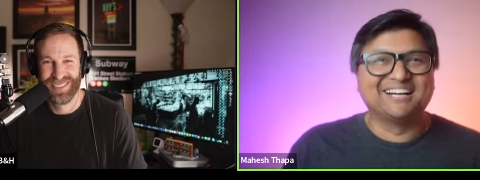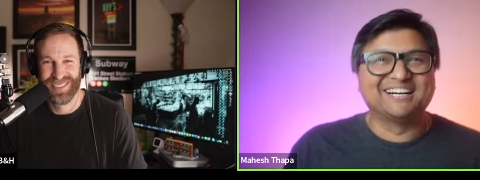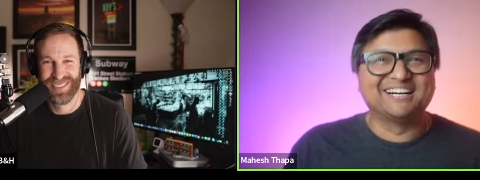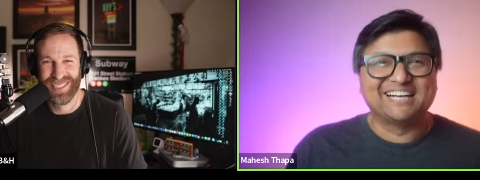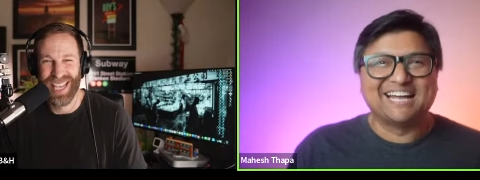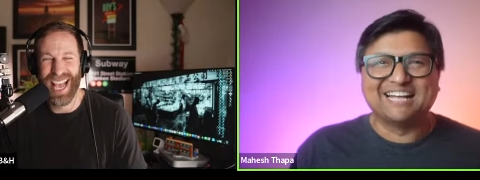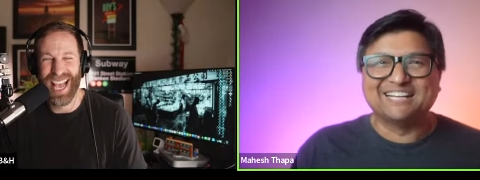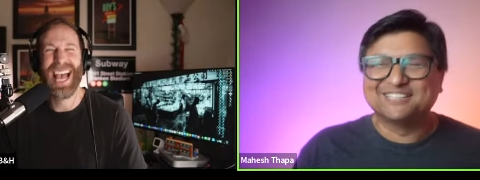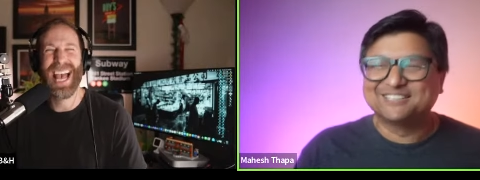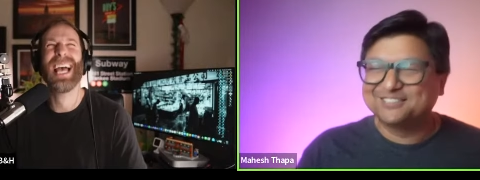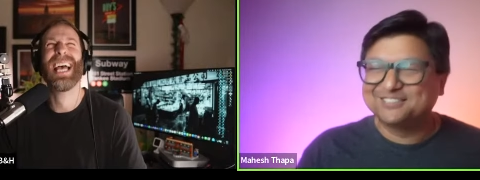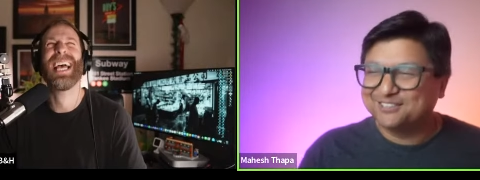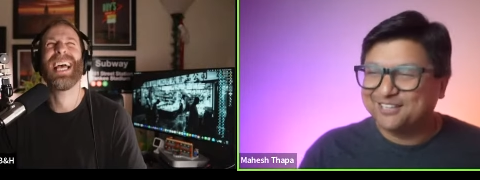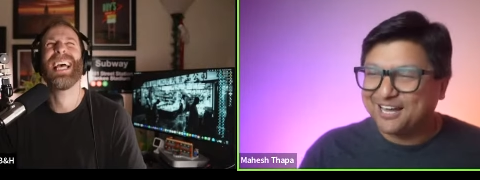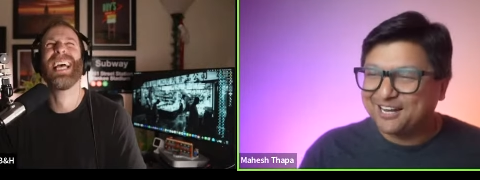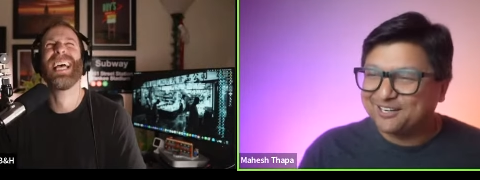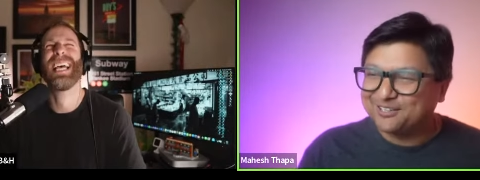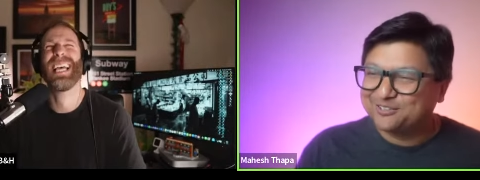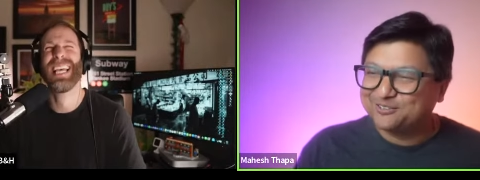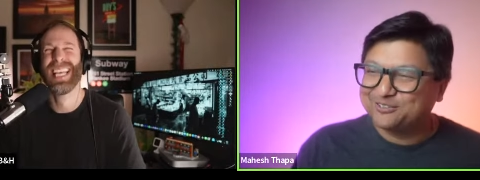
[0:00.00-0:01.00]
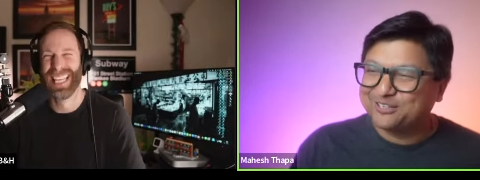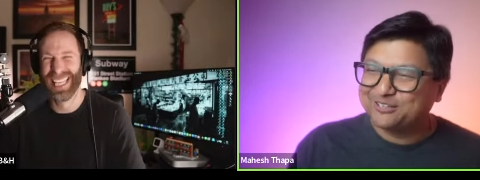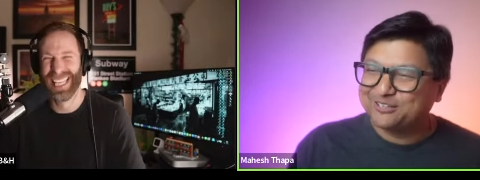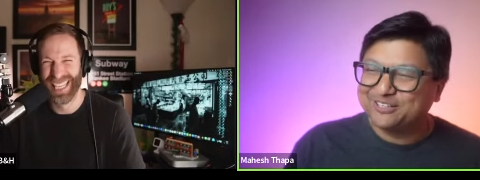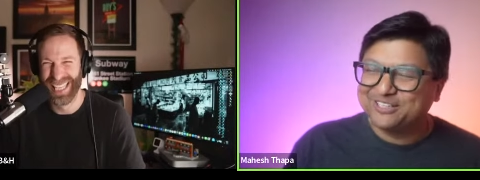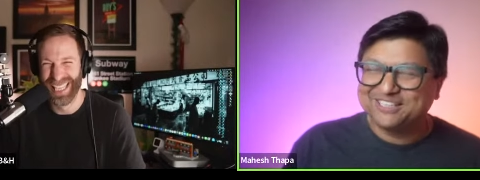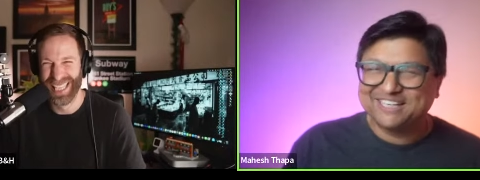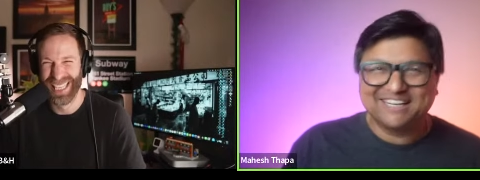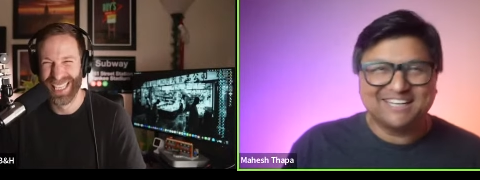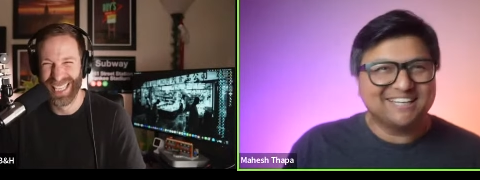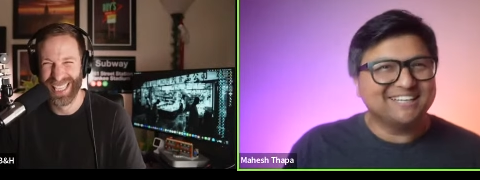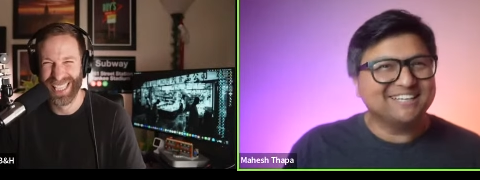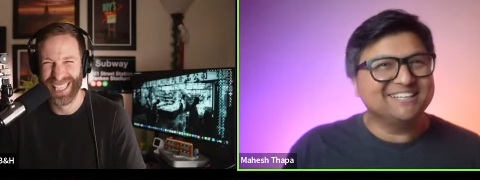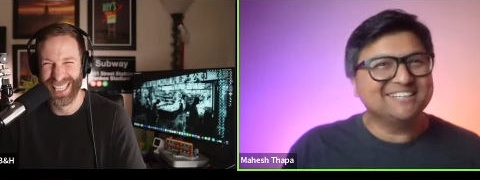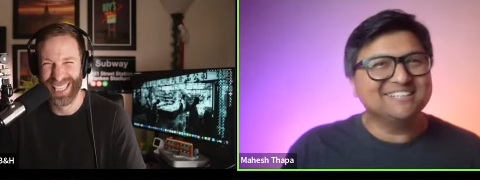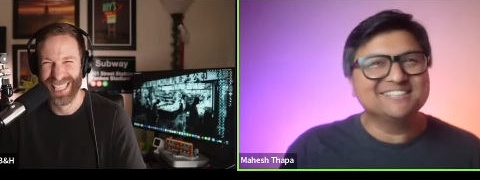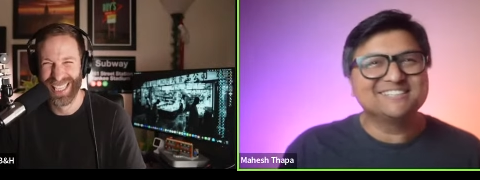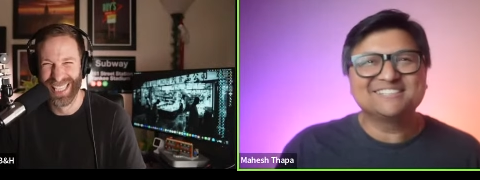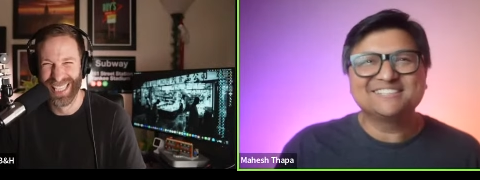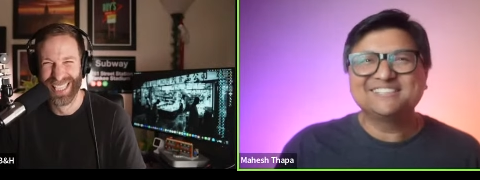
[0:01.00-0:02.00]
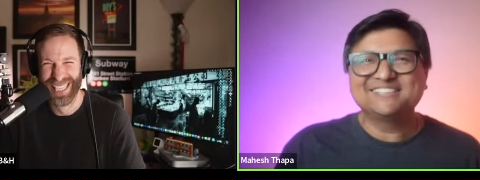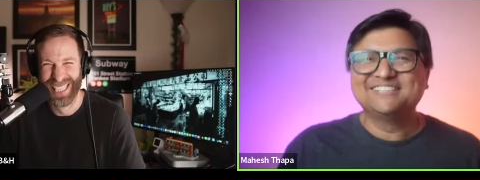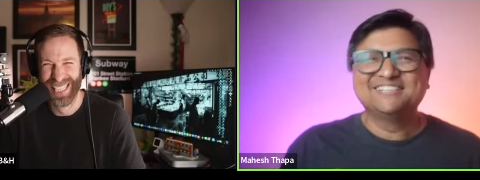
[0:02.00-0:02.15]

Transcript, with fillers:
Speaker 1: and it's a lot of dreary days,